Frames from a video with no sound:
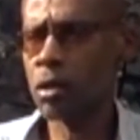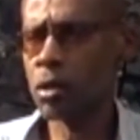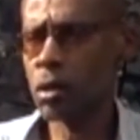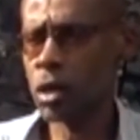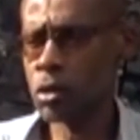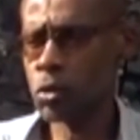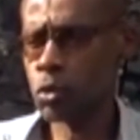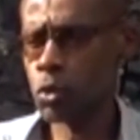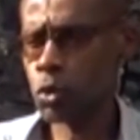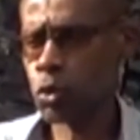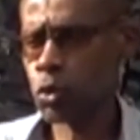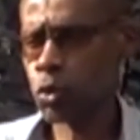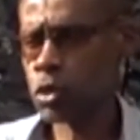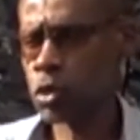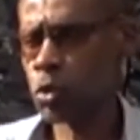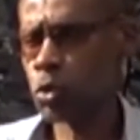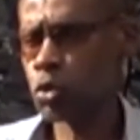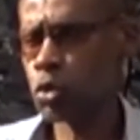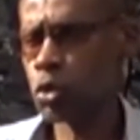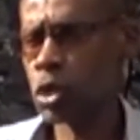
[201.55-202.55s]
It
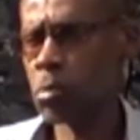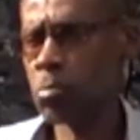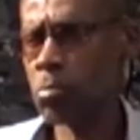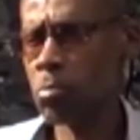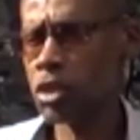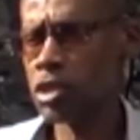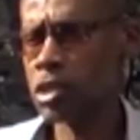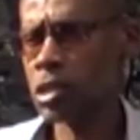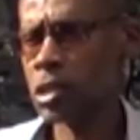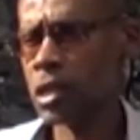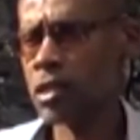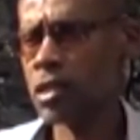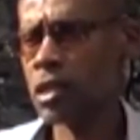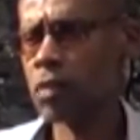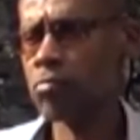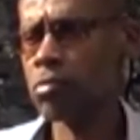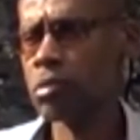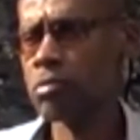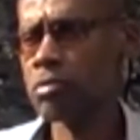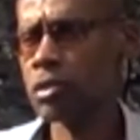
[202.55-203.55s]
was only much later
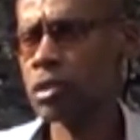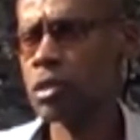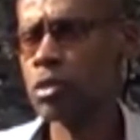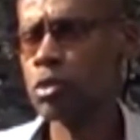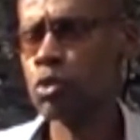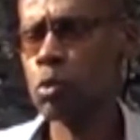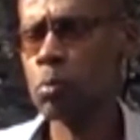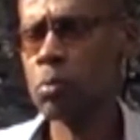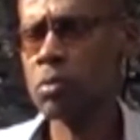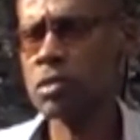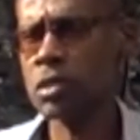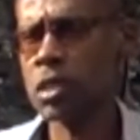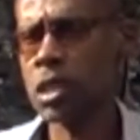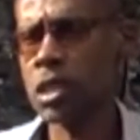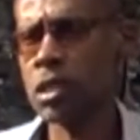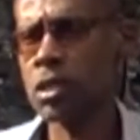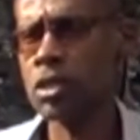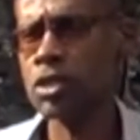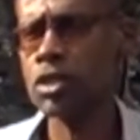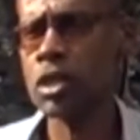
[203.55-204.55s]
that Brimstone
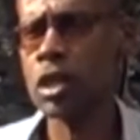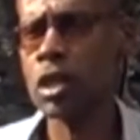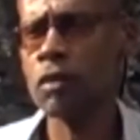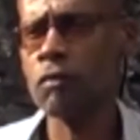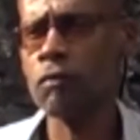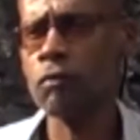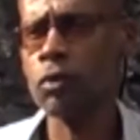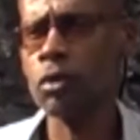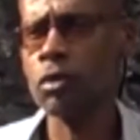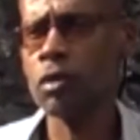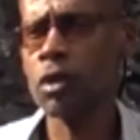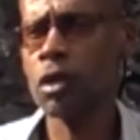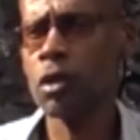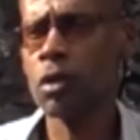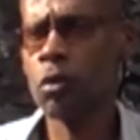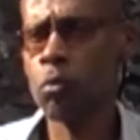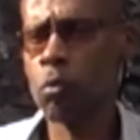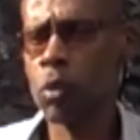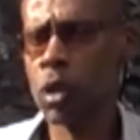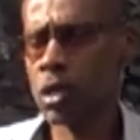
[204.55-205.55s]
superseded Charles Fort
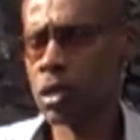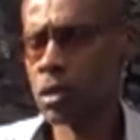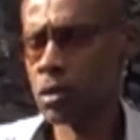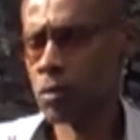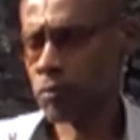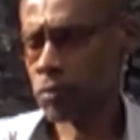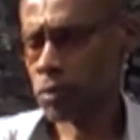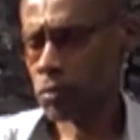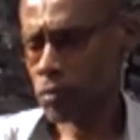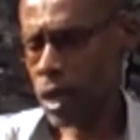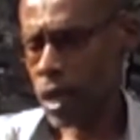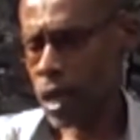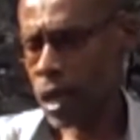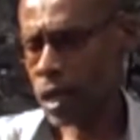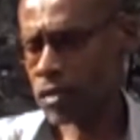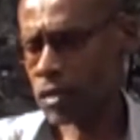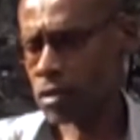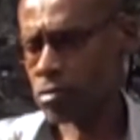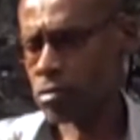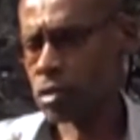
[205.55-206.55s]
when
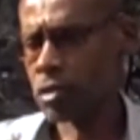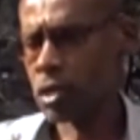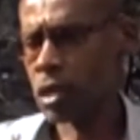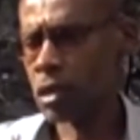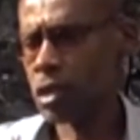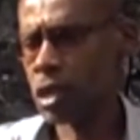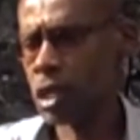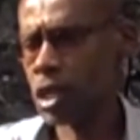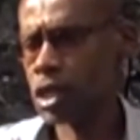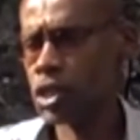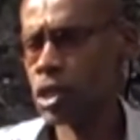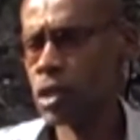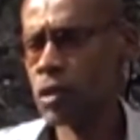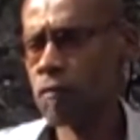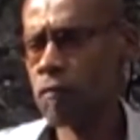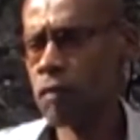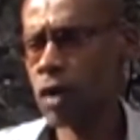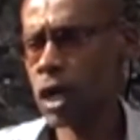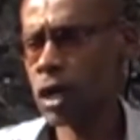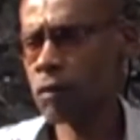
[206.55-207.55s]
artillery technology
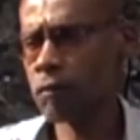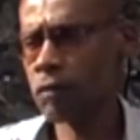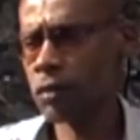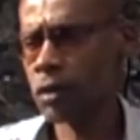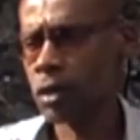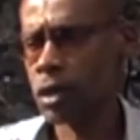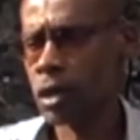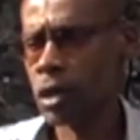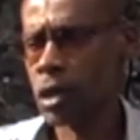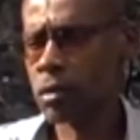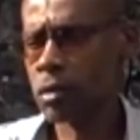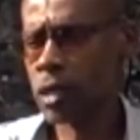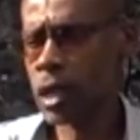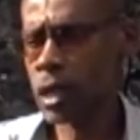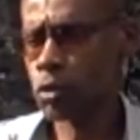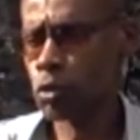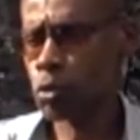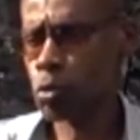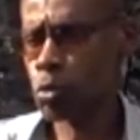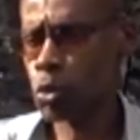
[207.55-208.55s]
evolved,
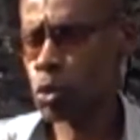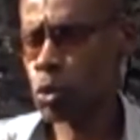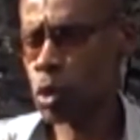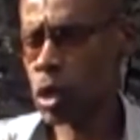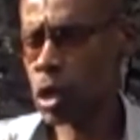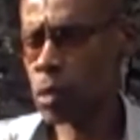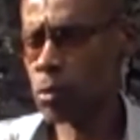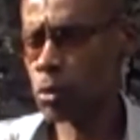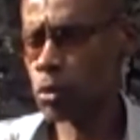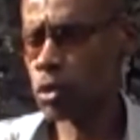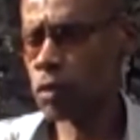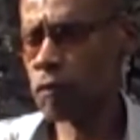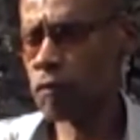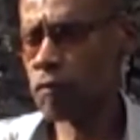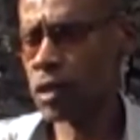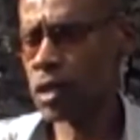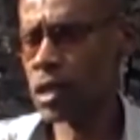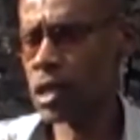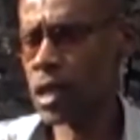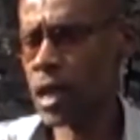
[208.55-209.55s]
that you were able to
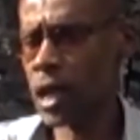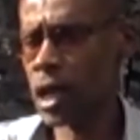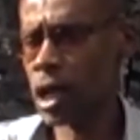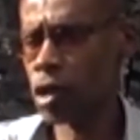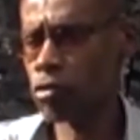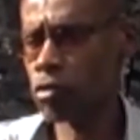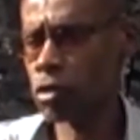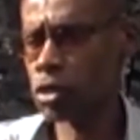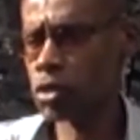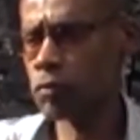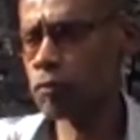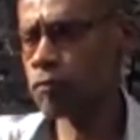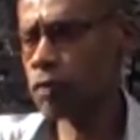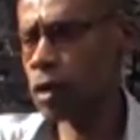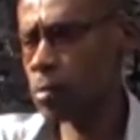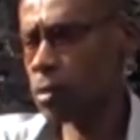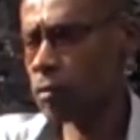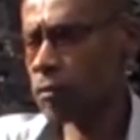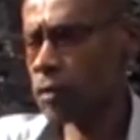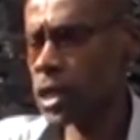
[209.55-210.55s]
defend the anchorage
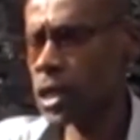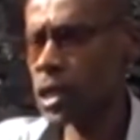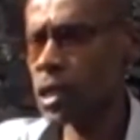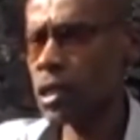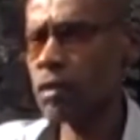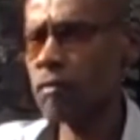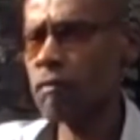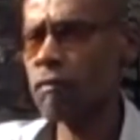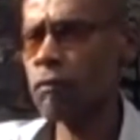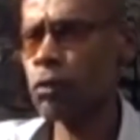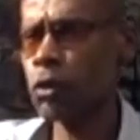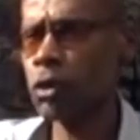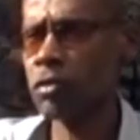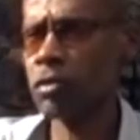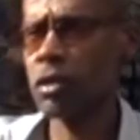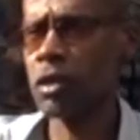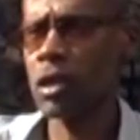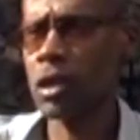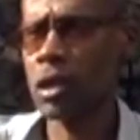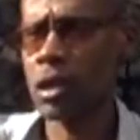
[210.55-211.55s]
from an inland
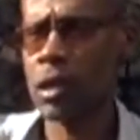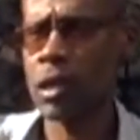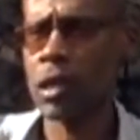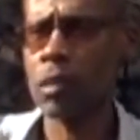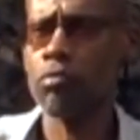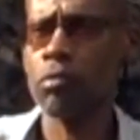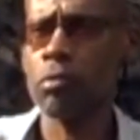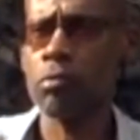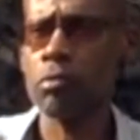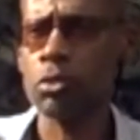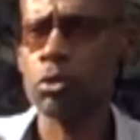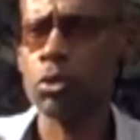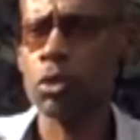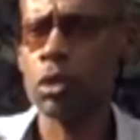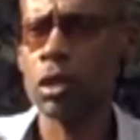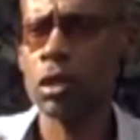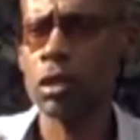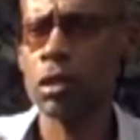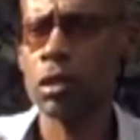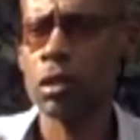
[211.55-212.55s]
fort like Brimstone
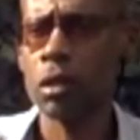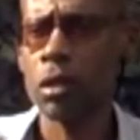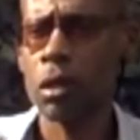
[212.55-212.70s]
Hill.